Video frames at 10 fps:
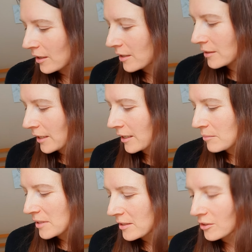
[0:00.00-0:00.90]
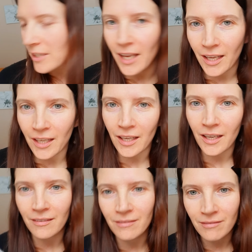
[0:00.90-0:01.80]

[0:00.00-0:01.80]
could, like I'm still taking